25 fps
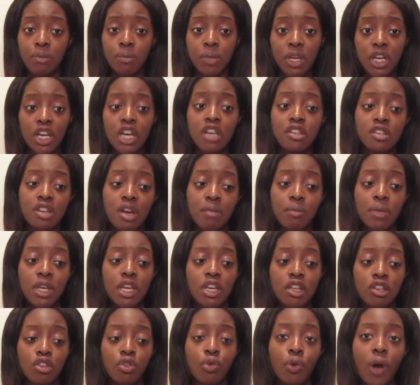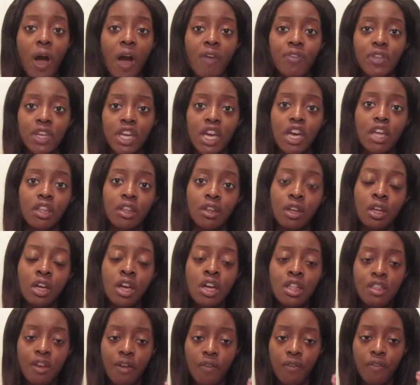because I mean you have to get
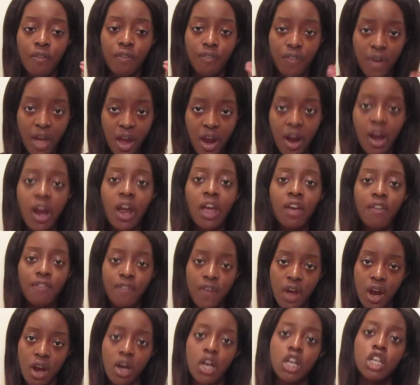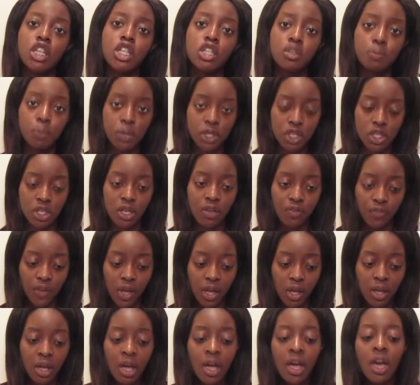them very, very
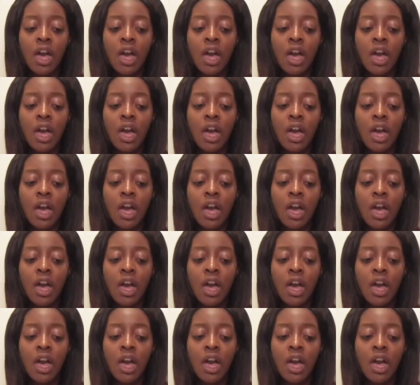specific.